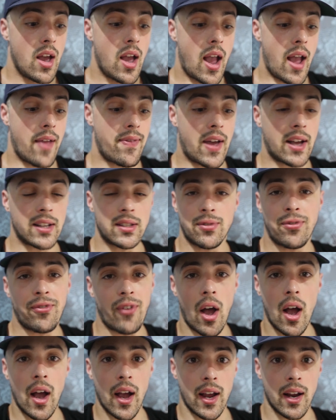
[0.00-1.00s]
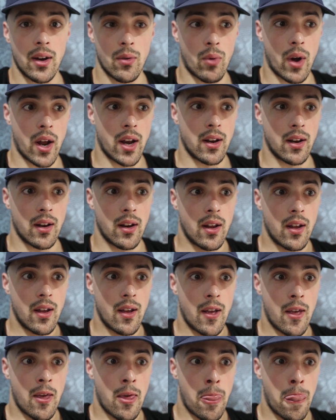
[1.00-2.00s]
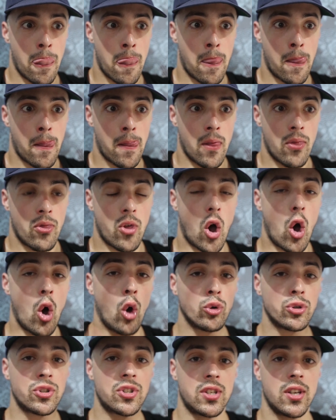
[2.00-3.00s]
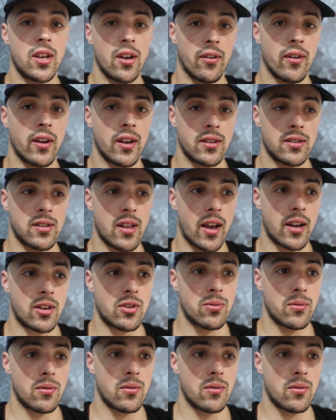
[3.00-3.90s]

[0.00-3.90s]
And that's fine when the whole series, like